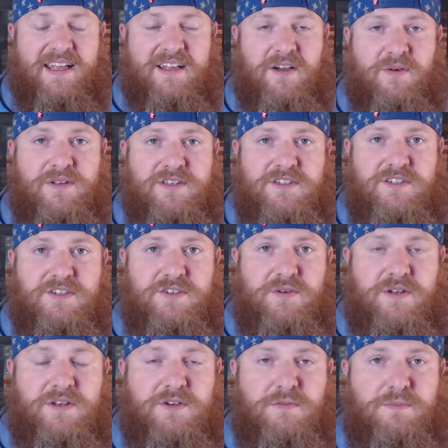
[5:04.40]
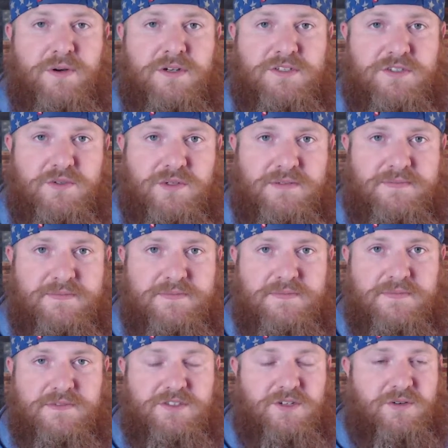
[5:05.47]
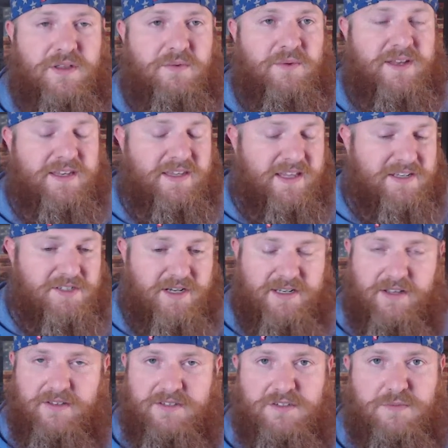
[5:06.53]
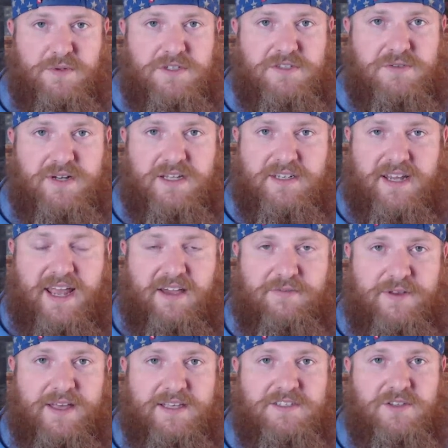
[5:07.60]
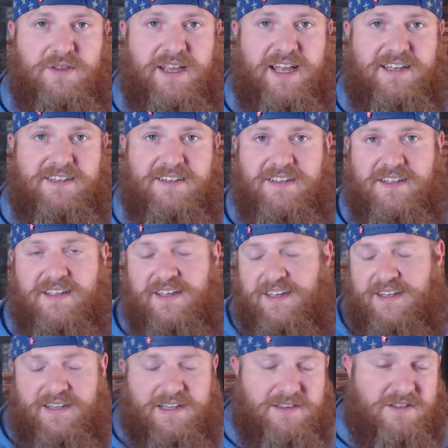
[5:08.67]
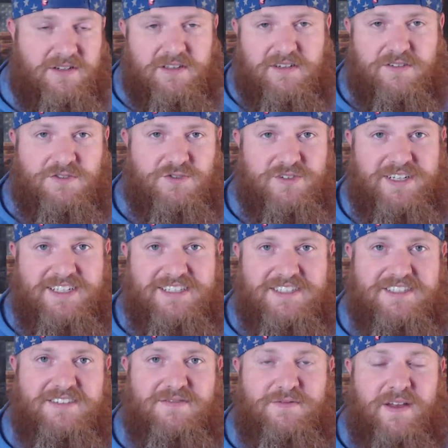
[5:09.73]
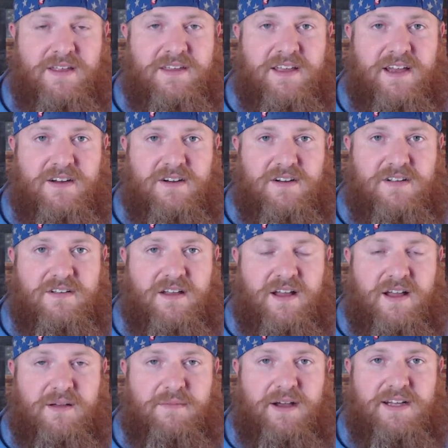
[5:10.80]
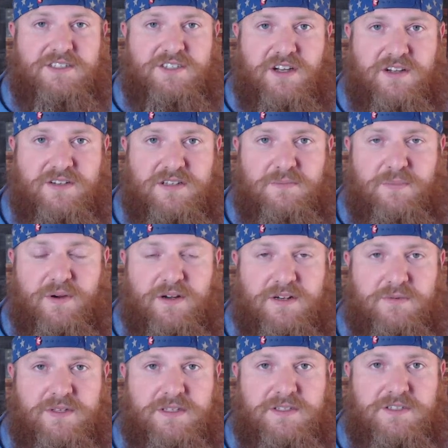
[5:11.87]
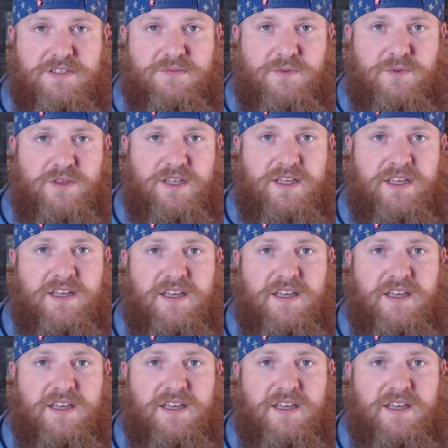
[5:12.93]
going to a new bookstore. So they went and they checked out this new bookstore. It has a cafe. So they got to get their little drinks. Fally got her um, hot chocolate, Parker with his smoothie